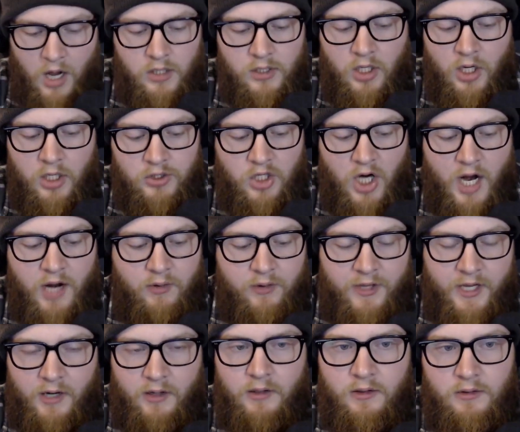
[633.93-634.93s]
I'll try it
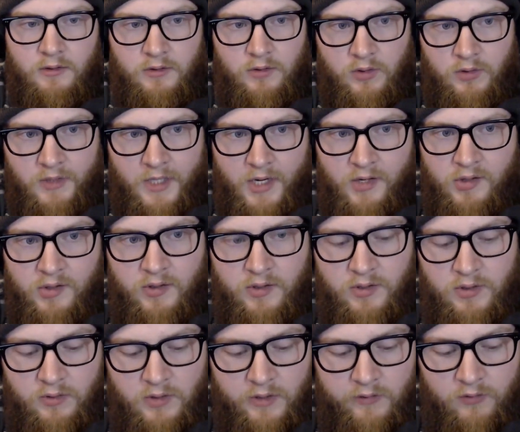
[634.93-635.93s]
without it. You guys
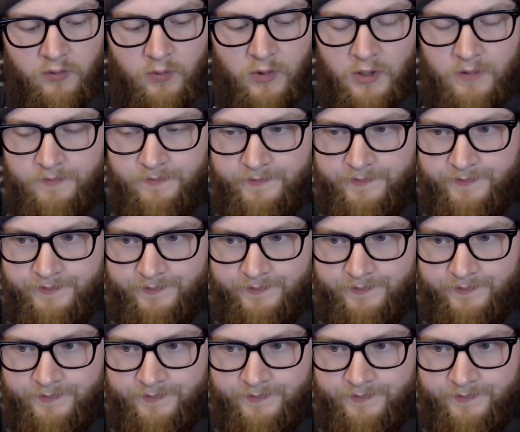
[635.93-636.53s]
can do whatever you want.